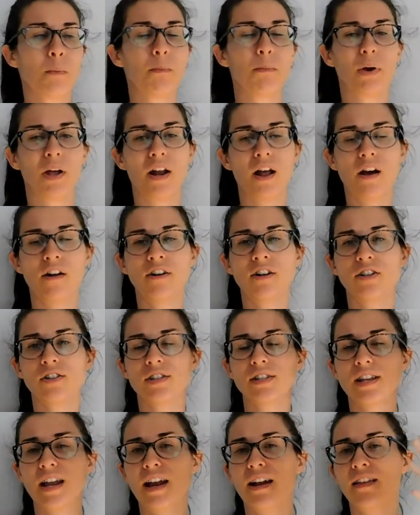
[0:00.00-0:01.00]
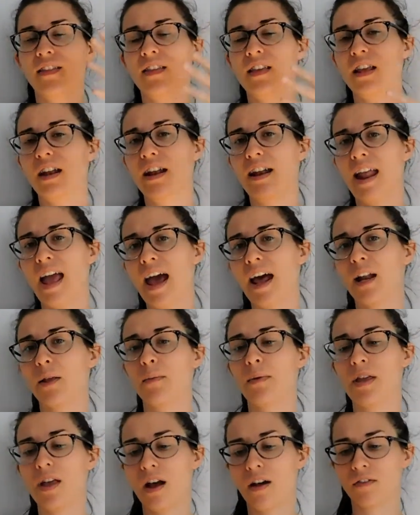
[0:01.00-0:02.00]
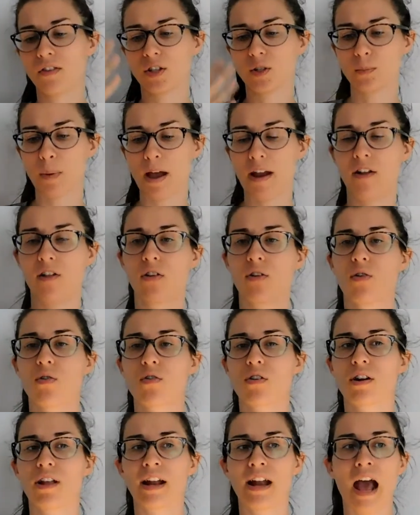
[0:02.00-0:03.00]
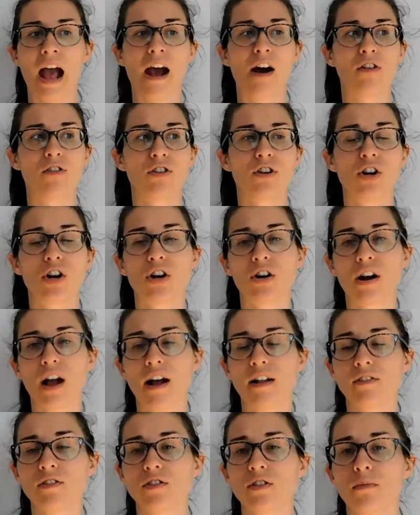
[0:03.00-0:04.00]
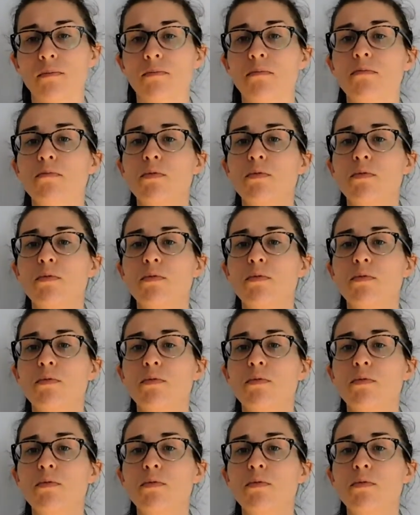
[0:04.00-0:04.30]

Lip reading: But understanding the anatomy of the spinal cord and how neurons